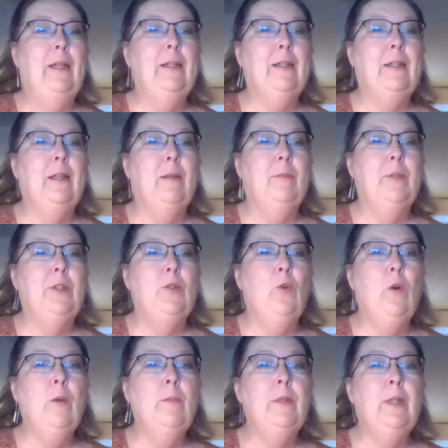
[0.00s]
some
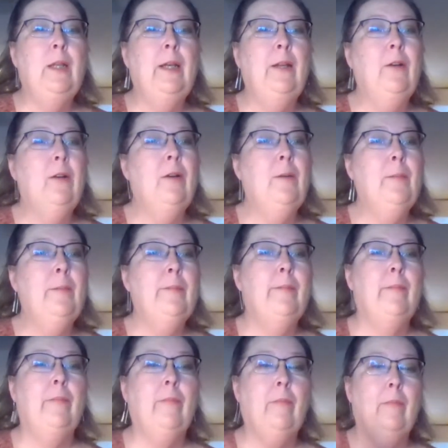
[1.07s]
storms later.
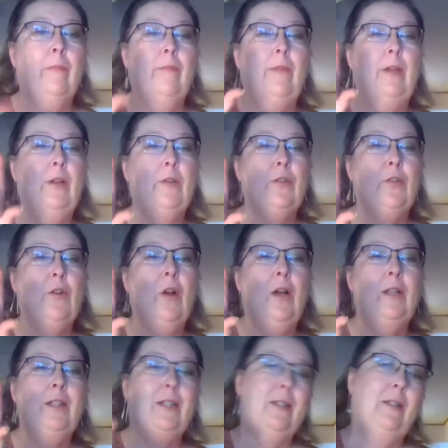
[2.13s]
Fingers
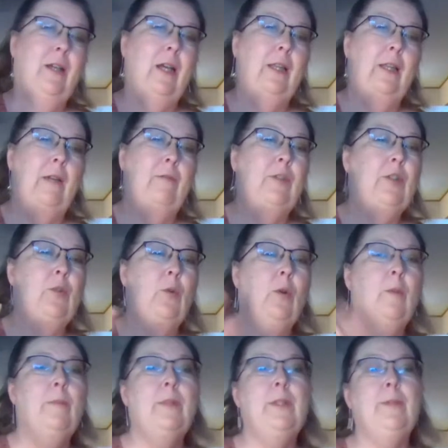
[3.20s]
crossed. I love
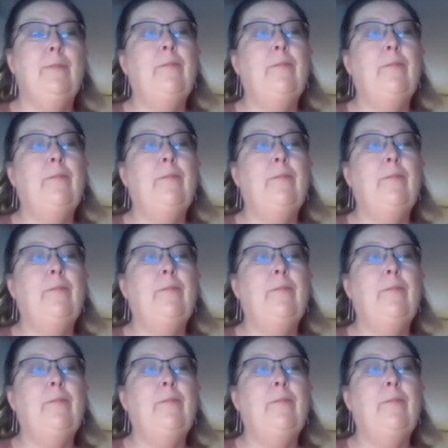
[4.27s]
storms.